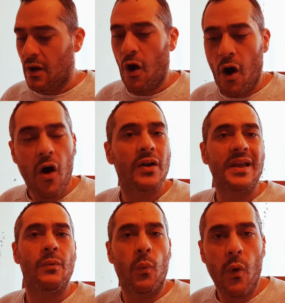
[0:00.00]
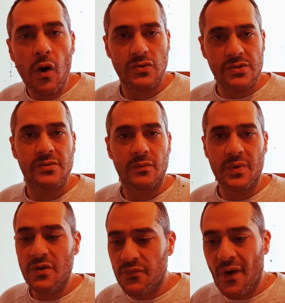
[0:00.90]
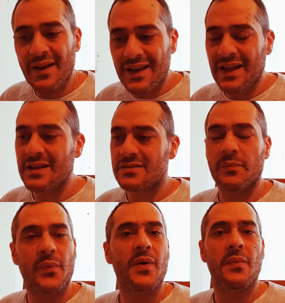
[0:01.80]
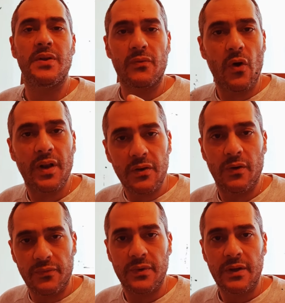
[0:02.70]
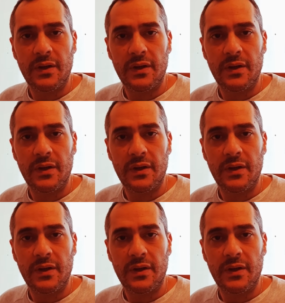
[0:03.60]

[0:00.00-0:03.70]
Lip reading: hard it was when you finally get to the point where you've got enough.